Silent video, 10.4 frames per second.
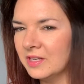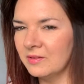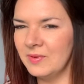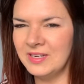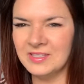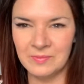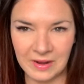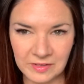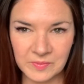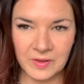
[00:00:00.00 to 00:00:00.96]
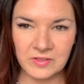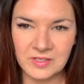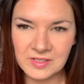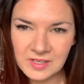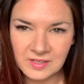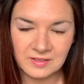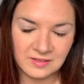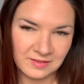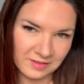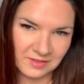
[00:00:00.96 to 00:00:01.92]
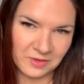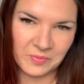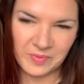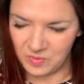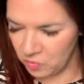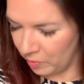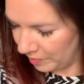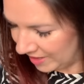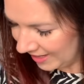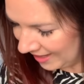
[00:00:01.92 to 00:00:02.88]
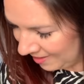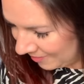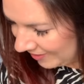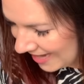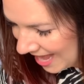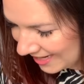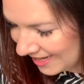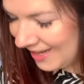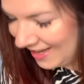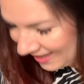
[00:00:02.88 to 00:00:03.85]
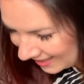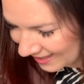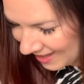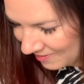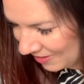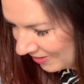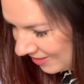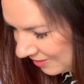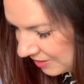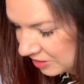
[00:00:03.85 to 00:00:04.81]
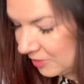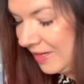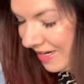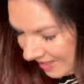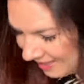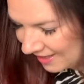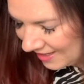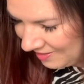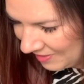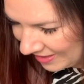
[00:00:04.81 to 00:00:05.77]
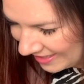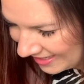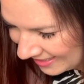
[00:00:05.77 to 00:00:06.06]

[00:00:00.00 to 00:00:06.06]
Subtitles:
to, but it doesn't matter, I suppose, does it? It's got a bit of warmth in it. Come on then. Come on, you can do it. Come on.